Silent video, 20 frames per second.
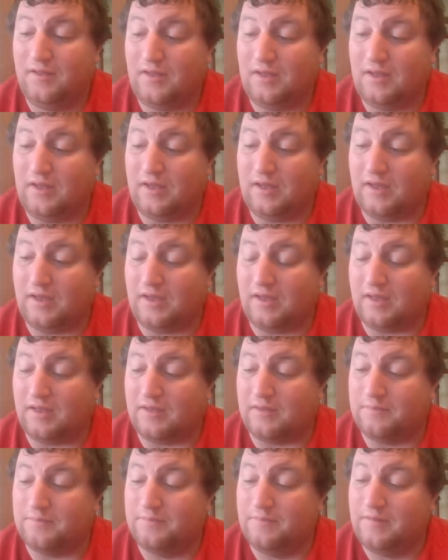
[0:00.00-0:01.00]

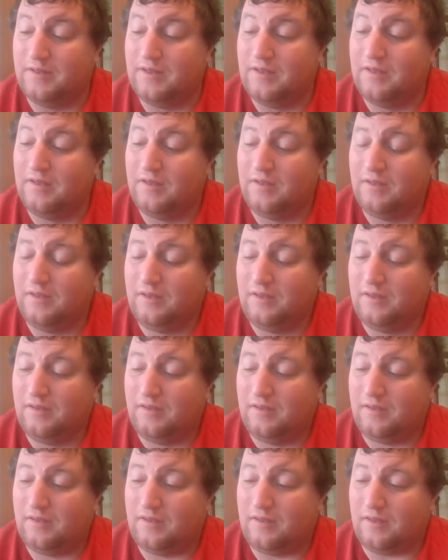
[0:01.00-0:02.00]
Uh,
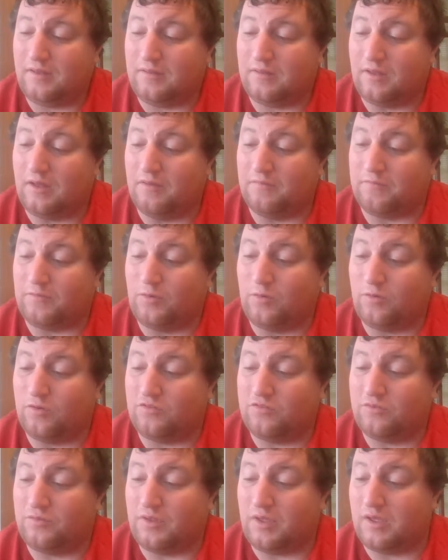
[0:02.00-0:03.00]
and of
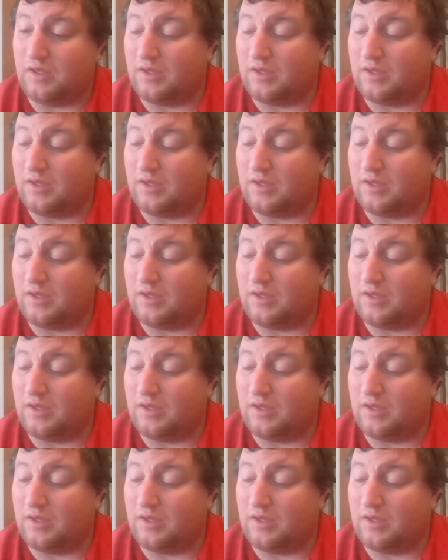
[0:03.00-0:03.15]
course,